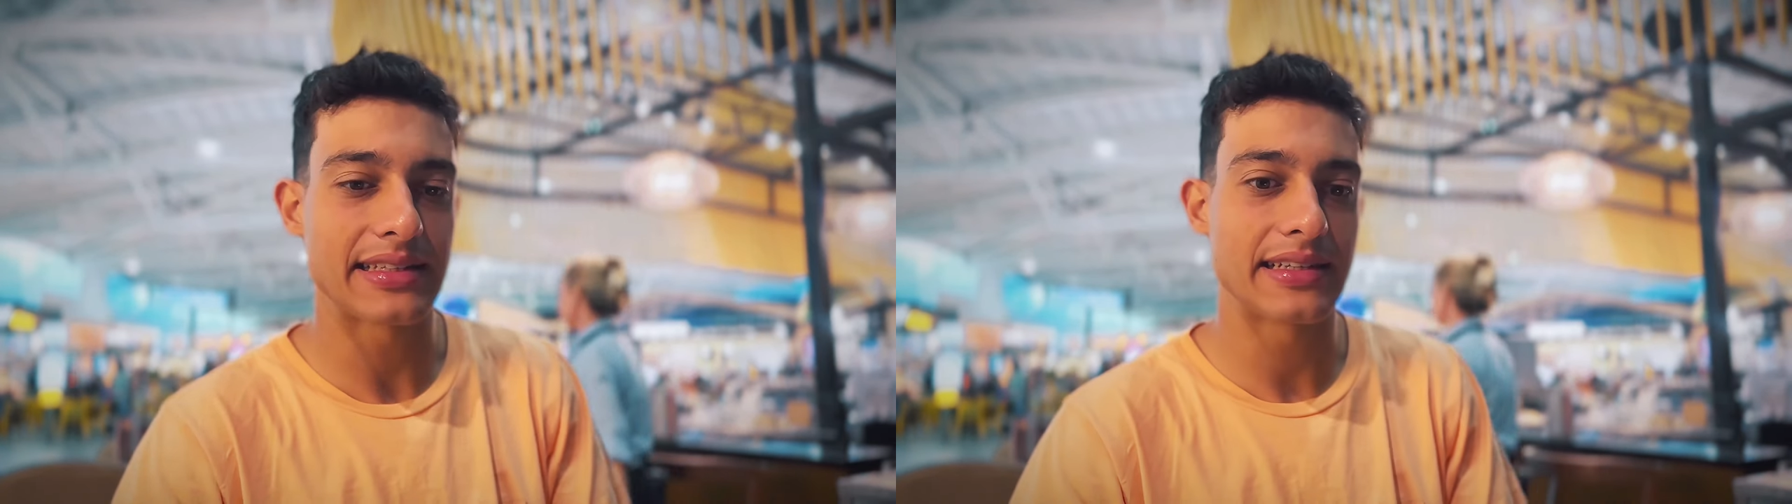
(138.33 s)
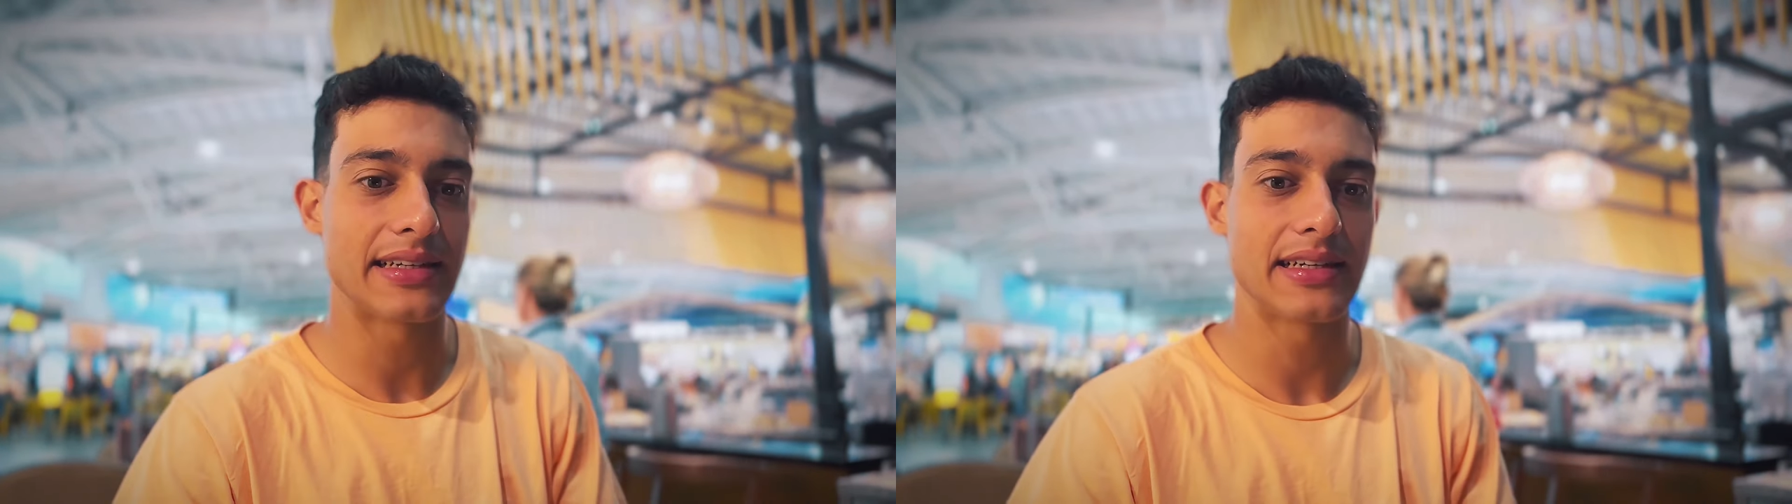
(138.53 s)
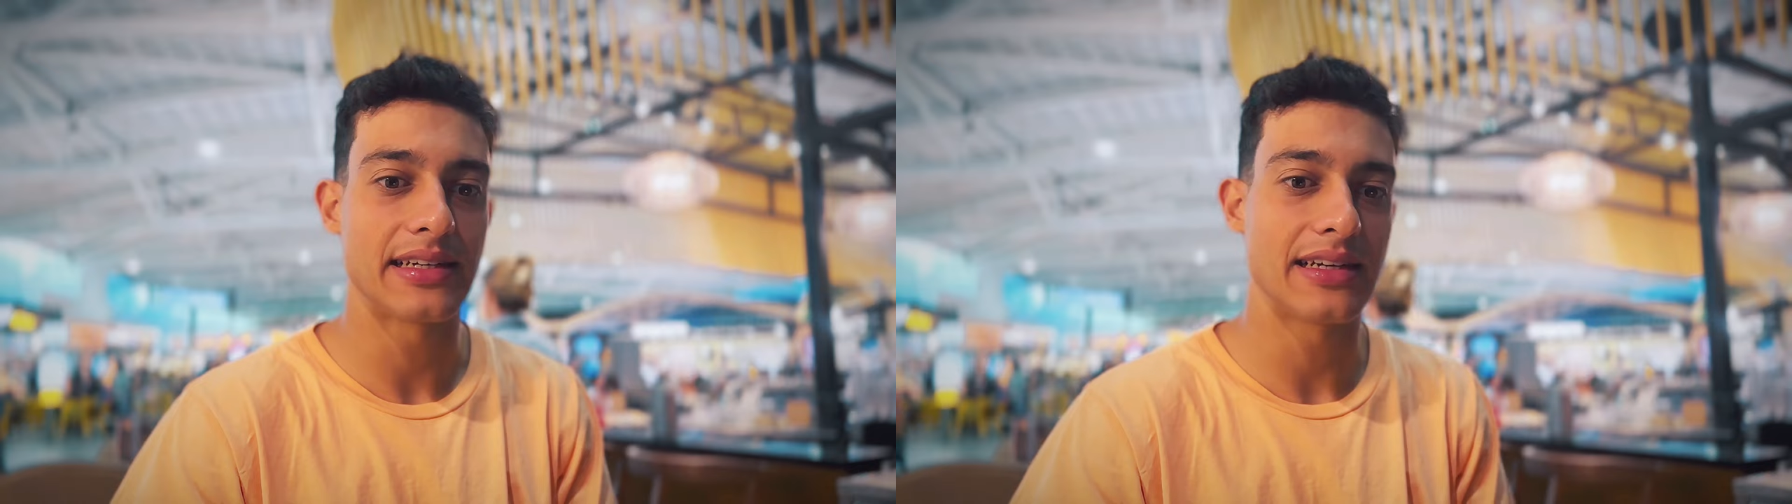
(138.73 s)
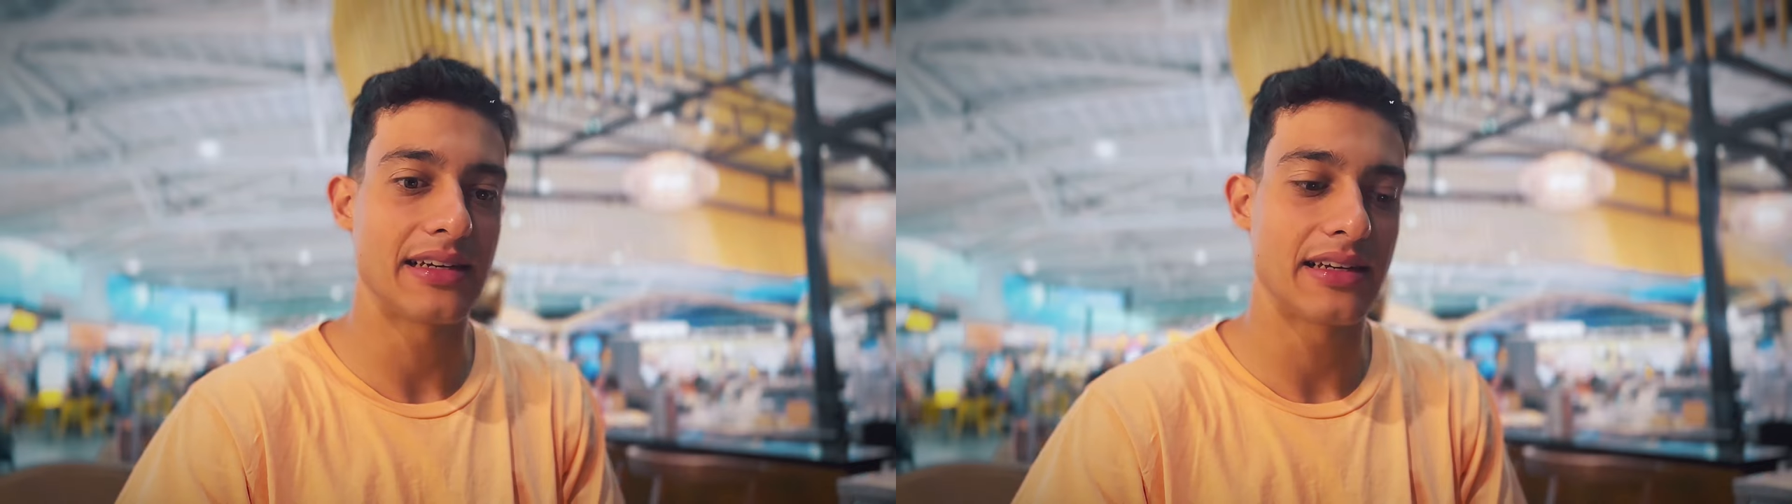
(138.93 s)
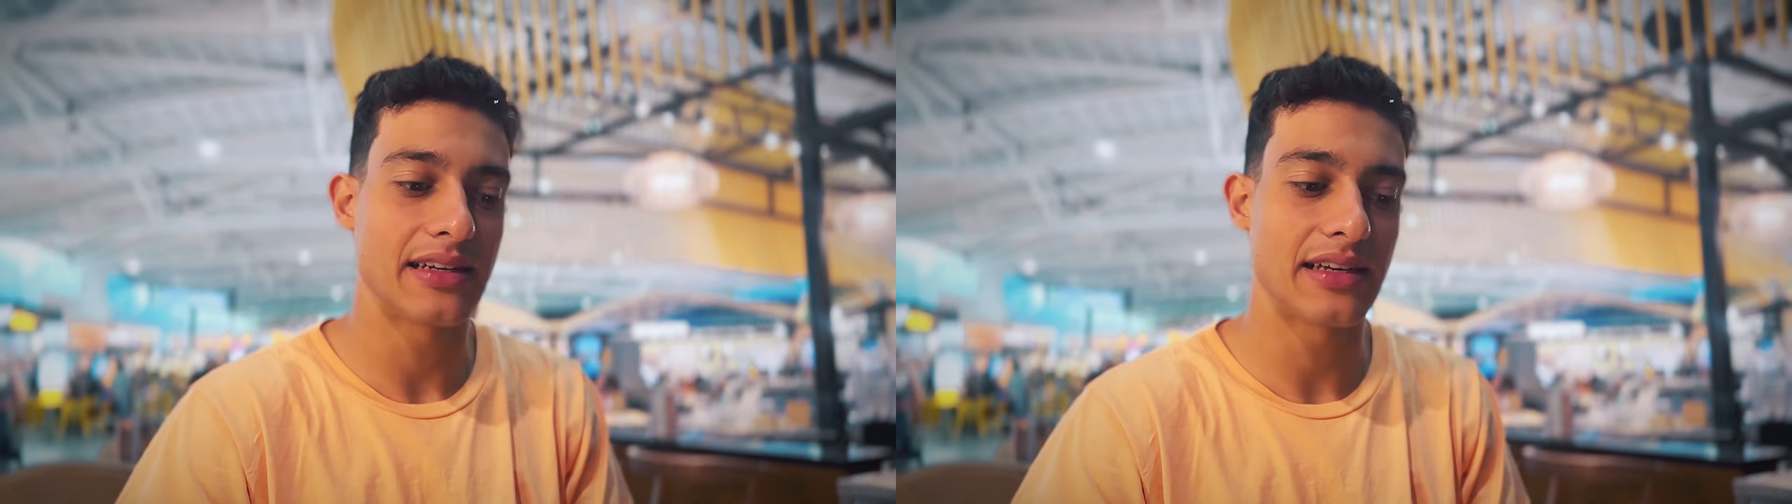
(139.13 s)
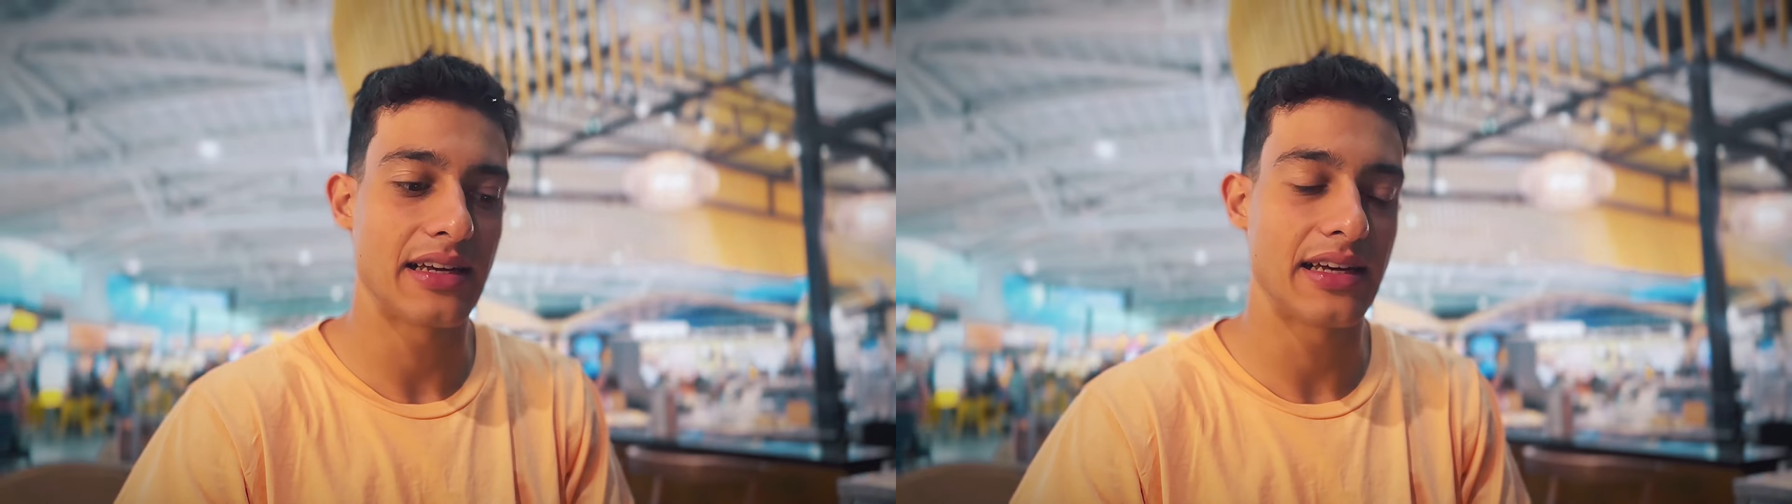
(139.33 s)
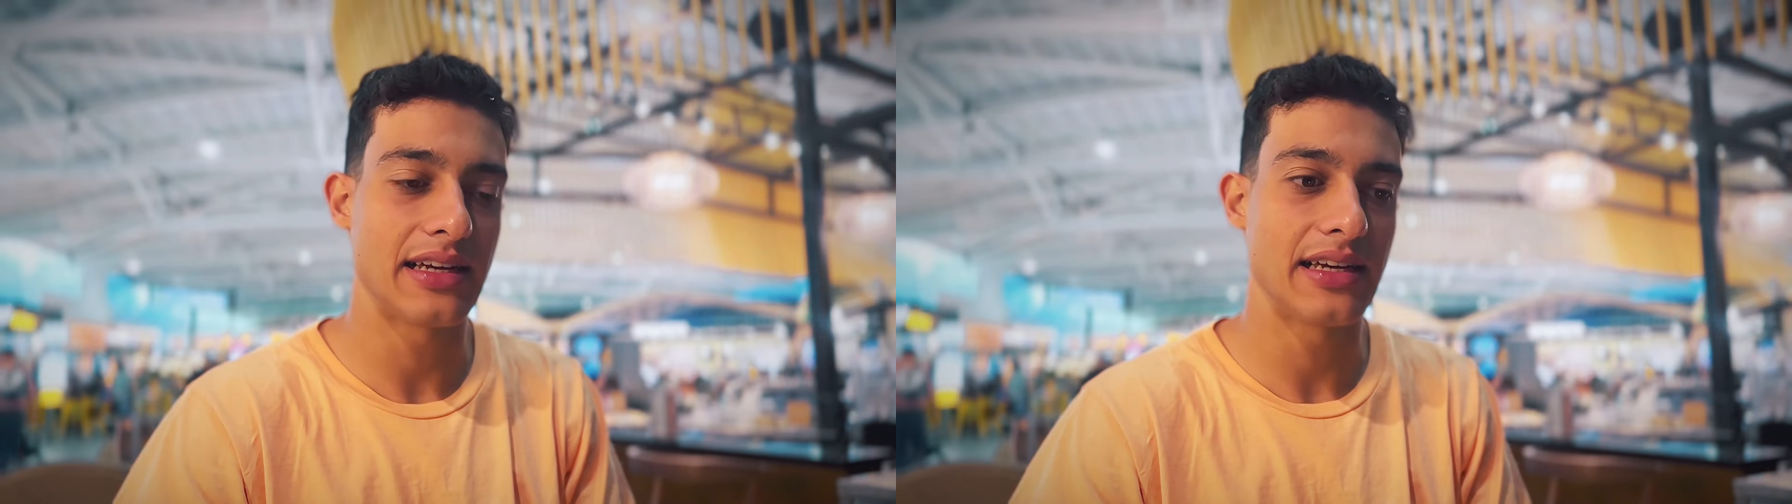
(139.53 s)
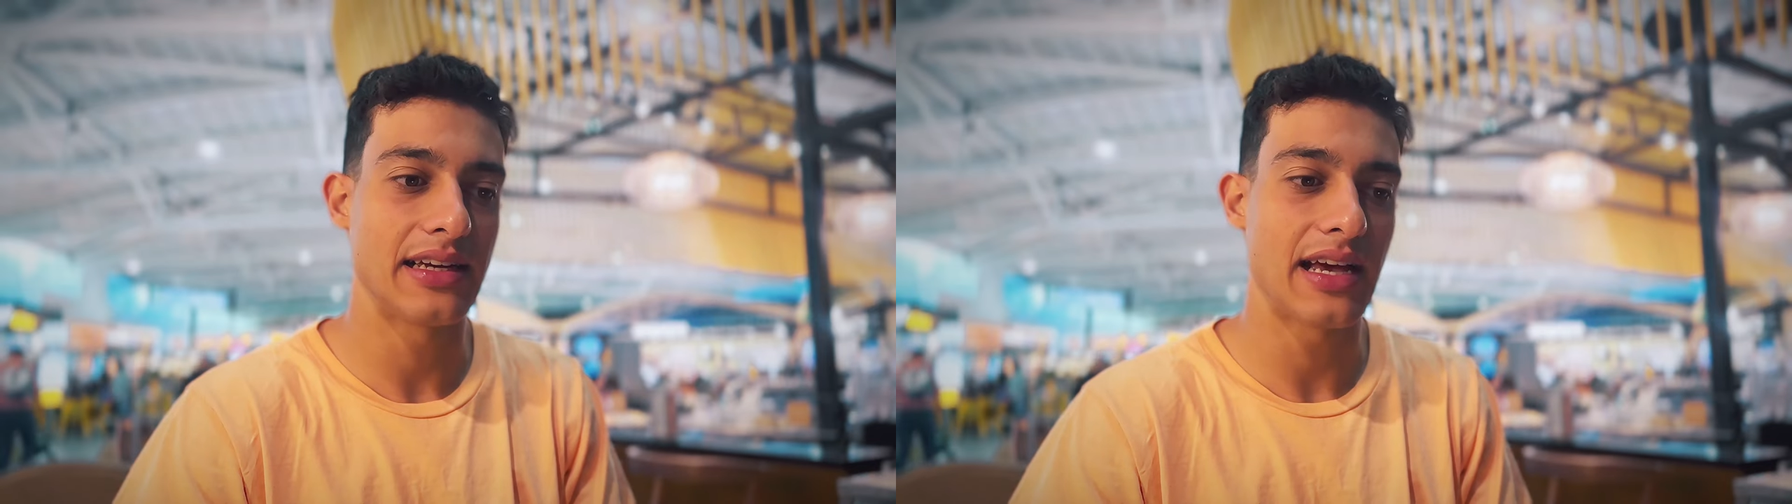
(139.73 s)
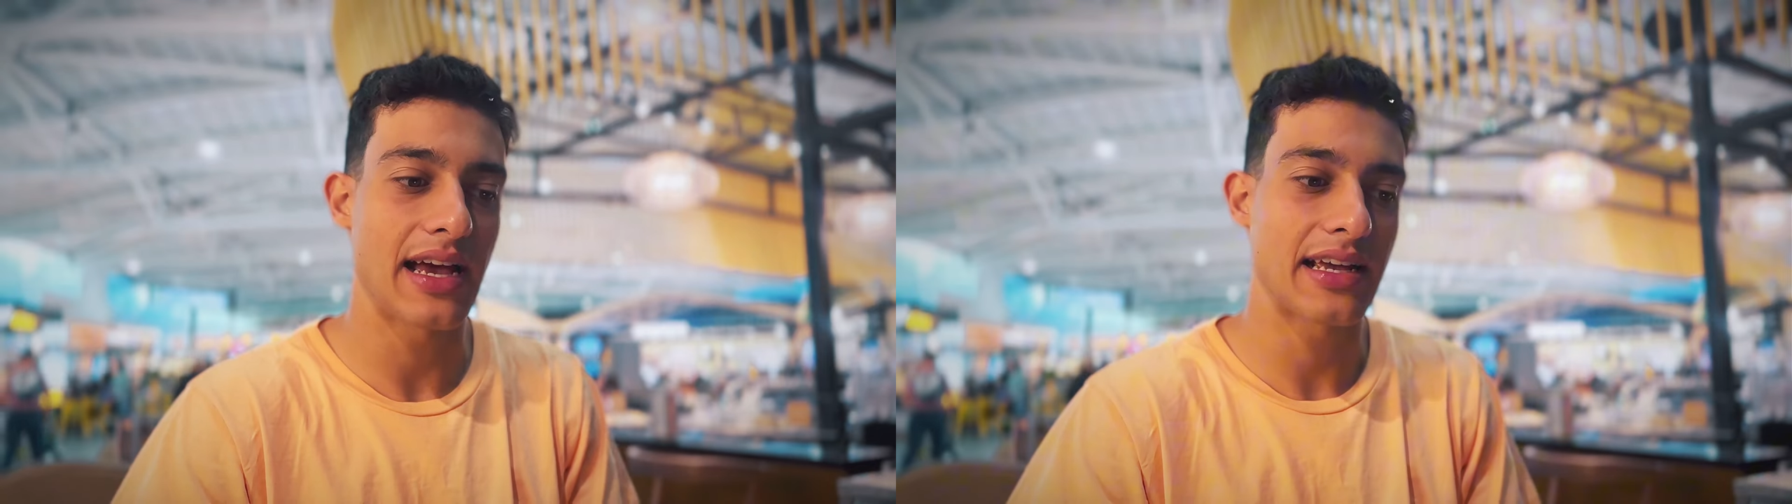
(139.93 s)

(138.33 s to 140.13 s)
I